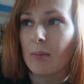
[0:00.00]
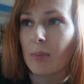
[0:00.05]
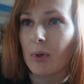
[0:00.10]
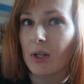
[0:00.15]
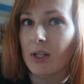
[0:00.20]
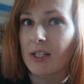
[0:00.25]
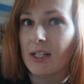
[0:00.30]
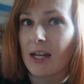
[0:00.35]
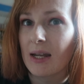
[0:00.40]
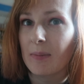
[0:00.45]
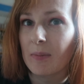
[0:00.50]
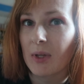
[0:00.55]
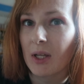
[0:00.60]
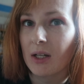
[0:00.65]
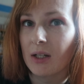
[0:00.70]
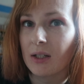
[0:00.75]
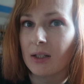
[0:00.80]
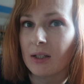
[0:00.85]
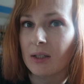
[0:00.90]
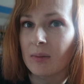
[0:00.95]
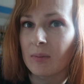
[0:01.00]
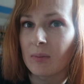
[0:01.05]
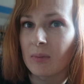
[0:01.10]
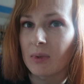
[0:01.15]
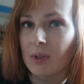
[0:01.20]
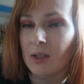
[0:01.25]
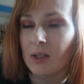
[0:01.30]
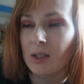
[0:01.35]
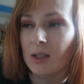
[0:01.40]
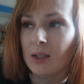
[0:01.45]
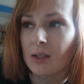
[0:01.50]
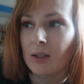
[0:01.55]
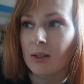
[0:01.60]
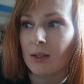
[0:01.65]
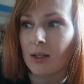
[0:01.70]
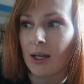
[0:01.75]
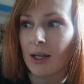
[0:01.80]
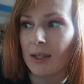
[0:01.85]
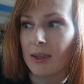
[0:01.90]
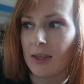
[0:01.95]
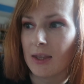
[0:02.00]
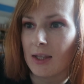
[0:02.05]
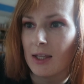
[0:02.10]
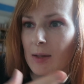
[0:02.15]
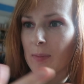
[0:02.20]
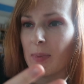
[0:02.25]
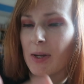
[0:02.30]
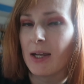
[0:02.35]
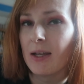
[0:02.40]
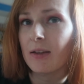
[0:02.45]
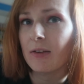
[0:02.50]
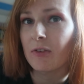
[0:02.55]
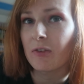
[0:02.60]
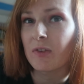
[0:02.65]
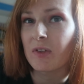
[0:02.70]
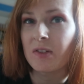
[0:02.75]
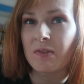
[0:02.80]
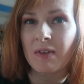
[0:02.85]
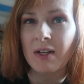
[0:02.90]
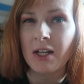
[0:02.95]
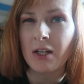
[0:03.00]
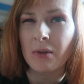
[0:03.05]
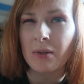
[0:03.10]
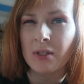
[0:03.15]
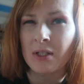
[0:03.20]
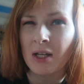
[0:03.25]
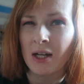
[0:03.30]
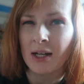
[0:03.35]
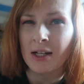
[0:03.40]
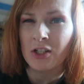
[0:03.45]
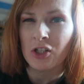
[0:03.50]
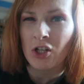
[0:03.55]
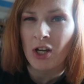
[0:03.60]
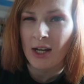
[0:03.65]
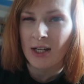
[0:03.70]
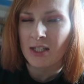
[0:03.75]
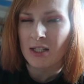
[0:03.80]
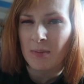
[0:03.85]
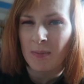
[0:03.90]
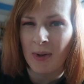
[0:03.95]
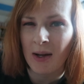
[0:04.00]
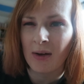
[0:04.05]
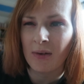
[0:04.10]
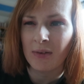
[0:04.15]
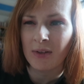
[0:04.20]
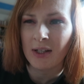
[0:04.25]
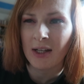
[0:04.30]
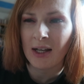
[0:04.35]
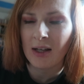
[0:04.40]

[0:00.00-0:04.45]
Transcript: But at the same time, like, the appeal of this video is that I chat about the